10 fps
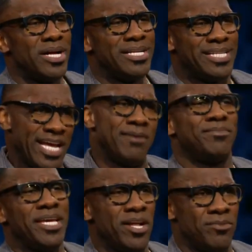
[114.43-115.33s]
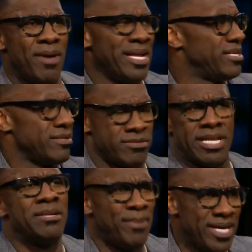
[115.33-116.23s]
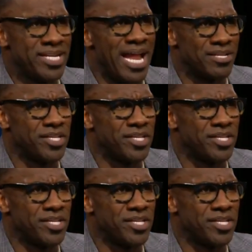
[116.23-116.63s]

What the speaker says: TMZ don't make $10 billion a year.